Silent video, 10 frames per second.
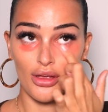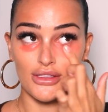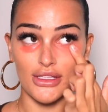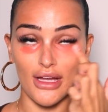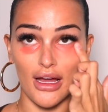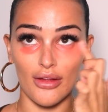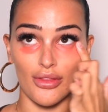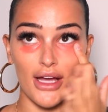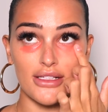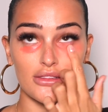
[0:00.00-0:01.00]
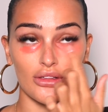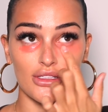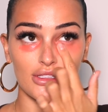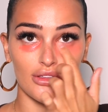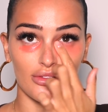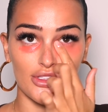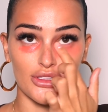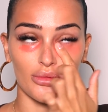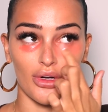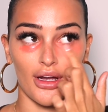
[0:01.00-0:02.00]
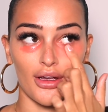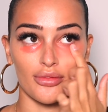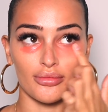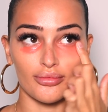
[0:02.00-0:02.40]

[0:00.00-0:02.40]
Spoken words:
So yeah, that's honestly the reason why